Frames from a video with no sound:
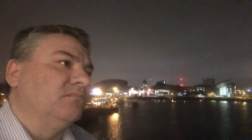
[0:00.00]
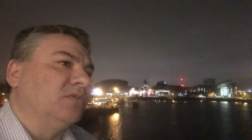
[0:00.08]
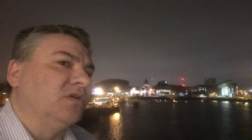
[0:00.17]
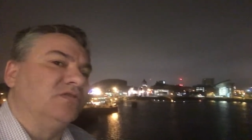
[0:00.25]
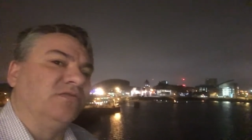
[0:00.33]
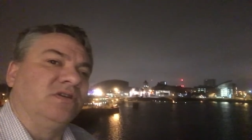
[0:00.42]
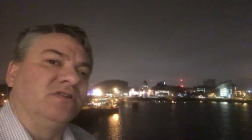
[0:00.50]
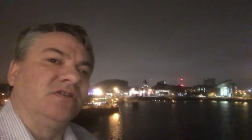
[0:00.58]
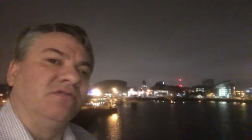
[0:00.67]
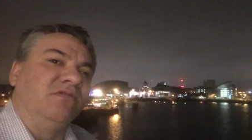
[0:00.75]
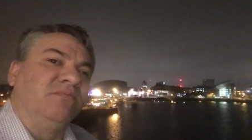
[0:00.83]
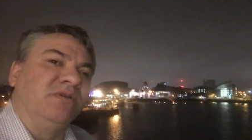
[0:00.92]
those of us
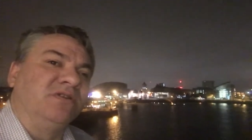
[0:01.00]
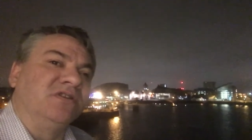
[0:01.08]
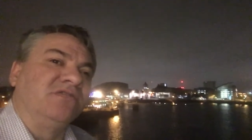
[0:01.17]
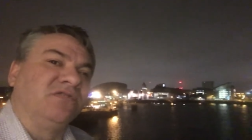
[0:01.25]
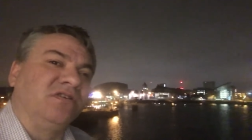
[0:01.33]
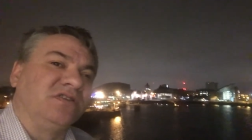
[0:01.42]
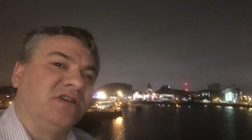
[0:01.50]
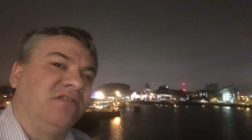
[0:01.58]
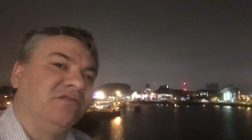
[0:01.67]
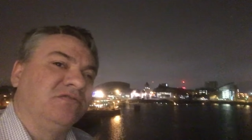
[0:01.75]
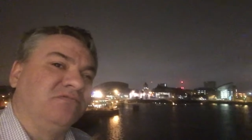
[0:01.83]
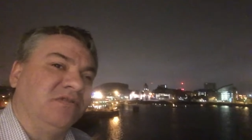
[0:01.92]
that were in business for
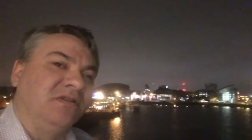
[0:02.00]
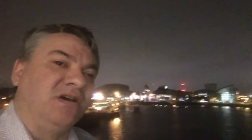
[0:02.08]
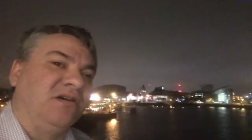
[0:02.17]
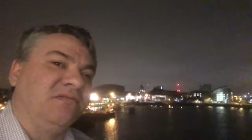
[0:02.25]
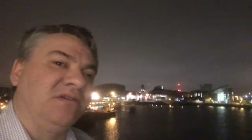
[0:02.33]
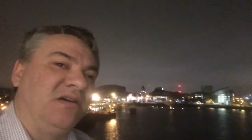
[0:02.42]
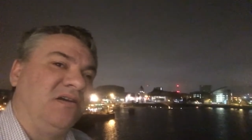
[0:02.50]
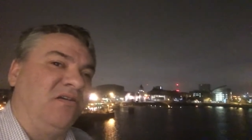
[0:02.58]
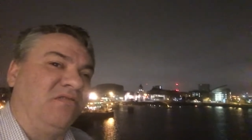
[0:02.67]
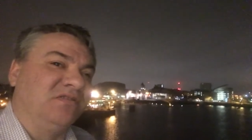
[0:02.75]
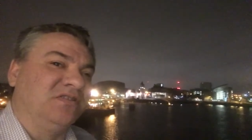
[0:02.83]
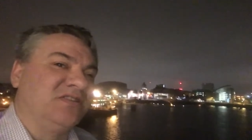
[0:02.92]
ourselves, we like, uh,
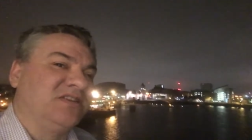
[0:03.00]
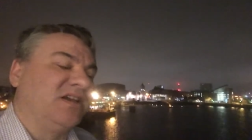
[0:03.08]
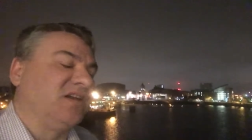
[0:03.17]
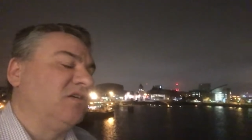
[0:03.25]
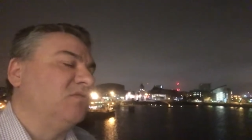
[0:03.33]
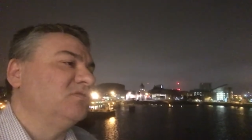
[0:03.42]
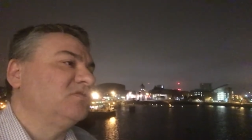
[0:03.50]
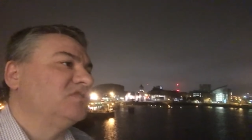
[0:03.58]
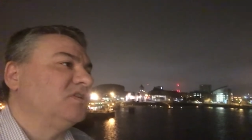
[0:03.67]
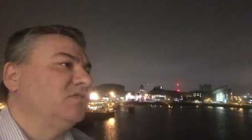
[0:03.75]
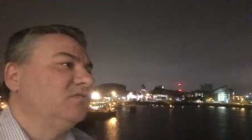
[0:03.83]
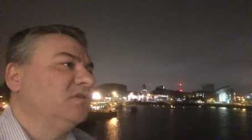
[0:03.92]
often set goals,
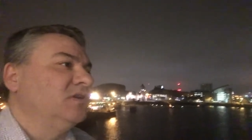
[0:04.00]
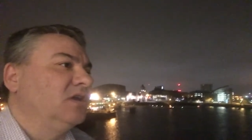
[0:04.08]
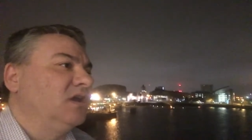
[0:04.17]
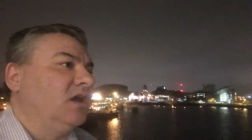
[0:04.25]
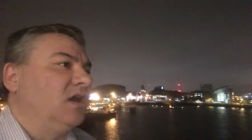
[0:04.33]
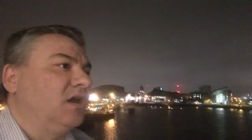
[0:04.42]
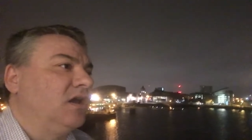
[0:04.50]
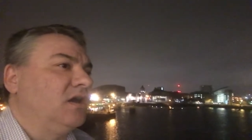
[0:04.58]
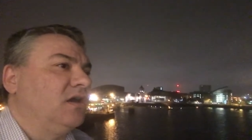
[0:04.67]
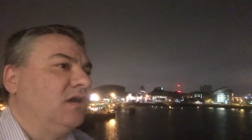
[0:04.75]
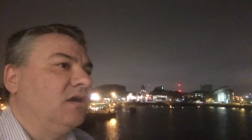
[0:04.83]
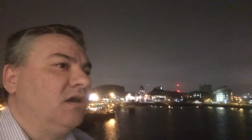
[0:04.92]
so
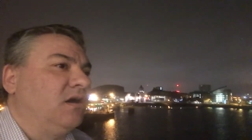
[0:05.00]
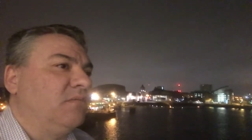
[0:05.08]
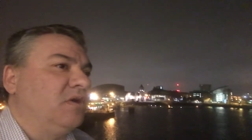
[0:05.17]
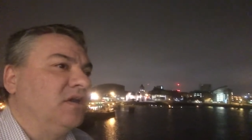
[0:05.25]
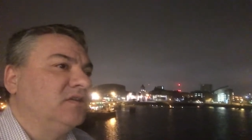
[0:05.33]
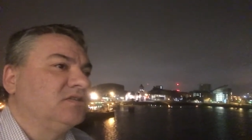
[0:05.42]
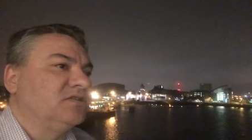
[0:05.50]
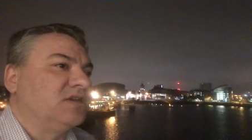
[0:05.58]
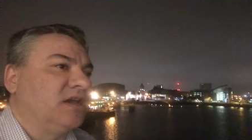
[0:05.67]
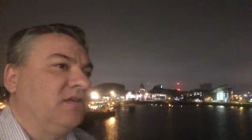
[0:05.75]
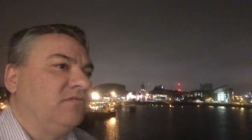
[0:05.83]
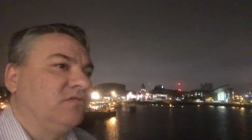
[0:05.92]
uh, I might
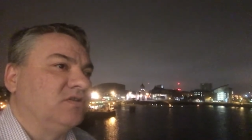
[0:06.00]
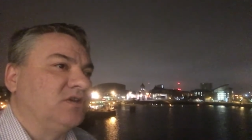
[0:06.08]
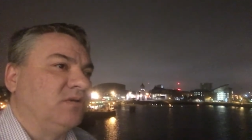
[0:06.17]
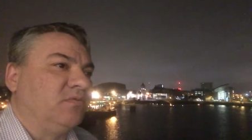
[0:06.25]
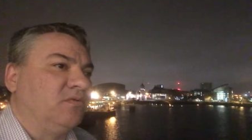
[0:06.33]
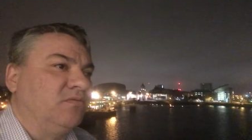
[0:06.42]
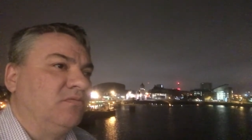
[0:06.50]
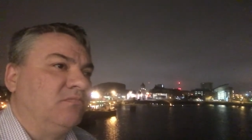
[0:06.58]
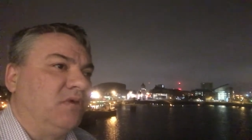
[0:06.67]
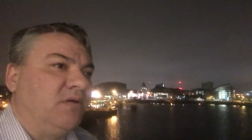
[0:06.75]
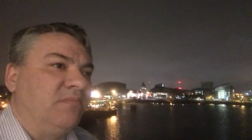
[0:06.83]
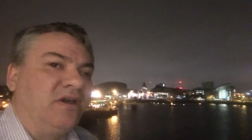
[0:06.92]
say, for example,
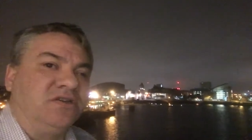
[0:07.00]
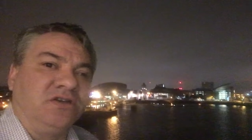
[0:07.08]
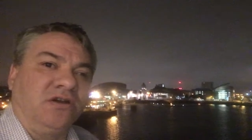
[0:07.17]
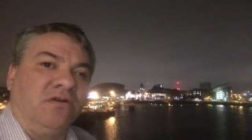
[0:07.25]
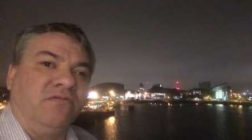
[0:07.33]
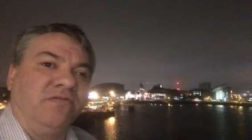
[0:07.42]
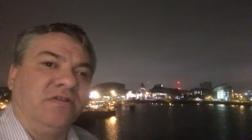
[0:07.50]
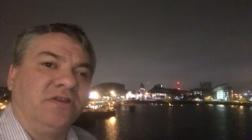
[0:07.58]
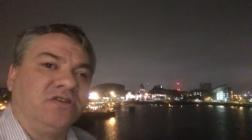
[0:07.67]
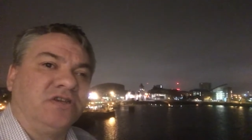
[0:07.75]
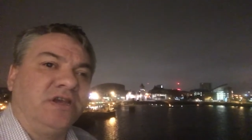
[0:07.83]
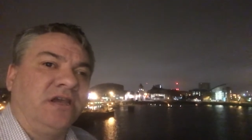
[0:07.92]
my major goal for
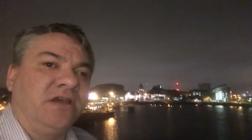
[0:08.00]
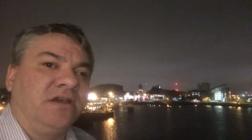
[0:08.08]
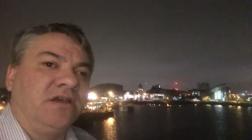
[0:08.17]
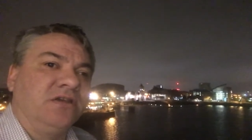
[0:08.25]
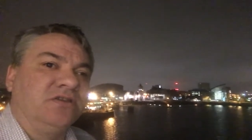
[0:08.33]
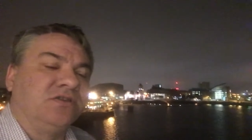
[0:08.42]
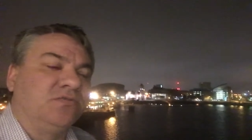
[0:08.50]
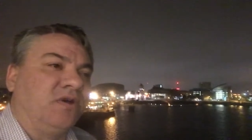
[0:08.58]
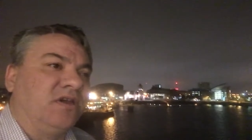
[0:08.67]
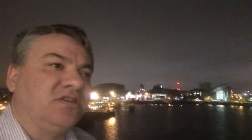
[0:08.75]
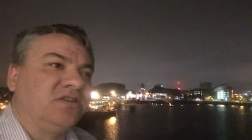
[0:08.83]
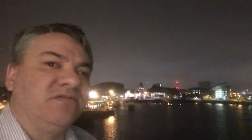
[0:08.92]
this year is to
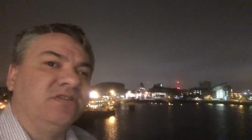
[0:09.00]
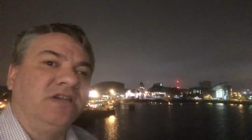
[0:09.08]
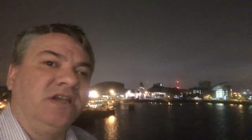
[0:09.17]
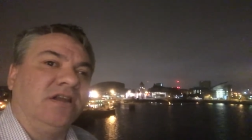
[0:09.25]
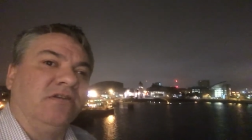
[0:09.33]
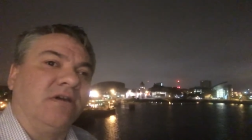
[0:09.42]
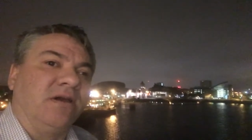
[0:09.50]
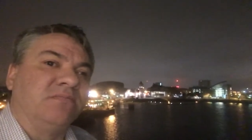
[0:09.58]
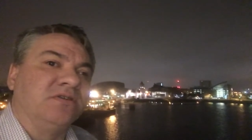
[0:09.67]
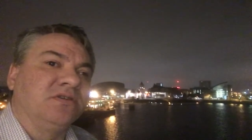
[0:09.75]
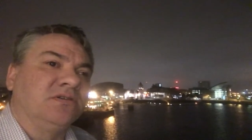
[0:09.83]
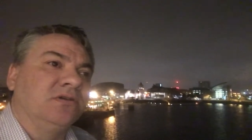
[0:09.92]
weigh seventy
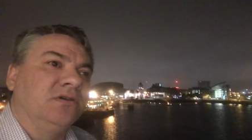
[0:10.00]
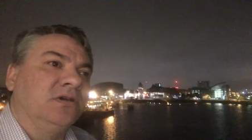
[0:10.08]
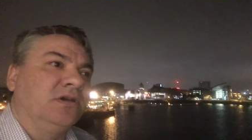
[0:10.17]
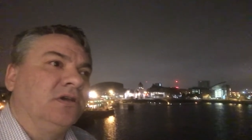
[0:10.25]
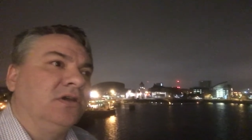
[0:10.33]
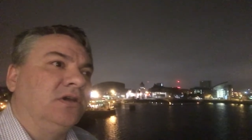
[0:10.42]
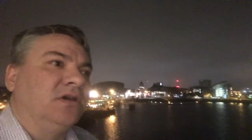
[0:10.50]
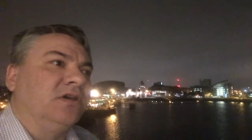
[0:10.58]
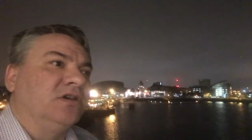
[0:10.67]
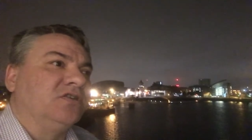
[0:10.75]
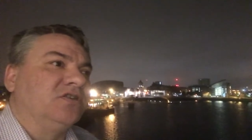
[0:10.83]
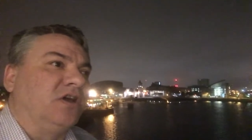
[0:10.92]
kilograms.
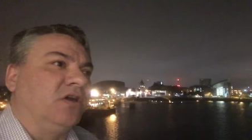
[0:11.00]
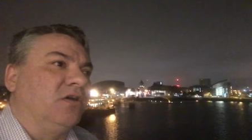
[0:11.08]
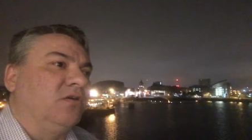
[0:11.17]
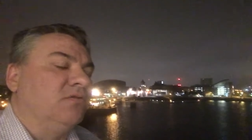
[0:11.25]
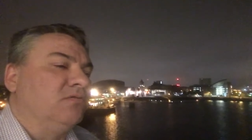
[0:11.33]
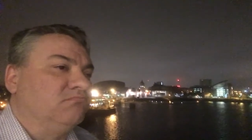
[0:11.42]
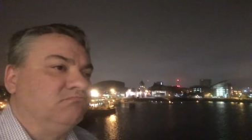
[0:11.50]
So